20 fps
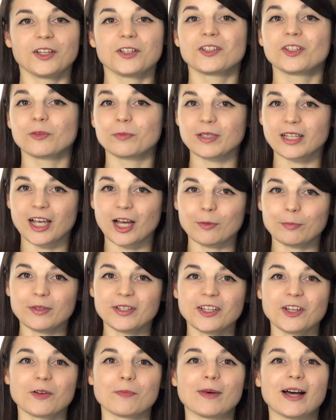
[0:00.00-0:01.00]
You'll be
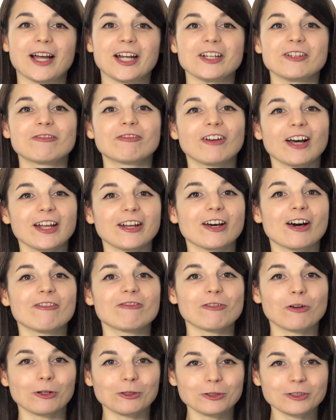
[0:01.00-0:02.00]
helping your mind fight
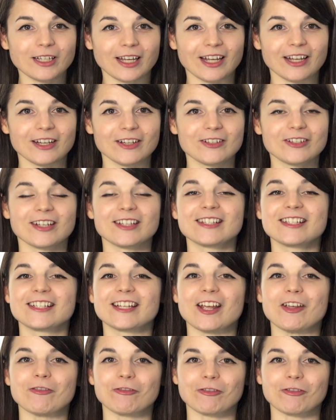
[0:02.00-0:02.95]
off old age and stay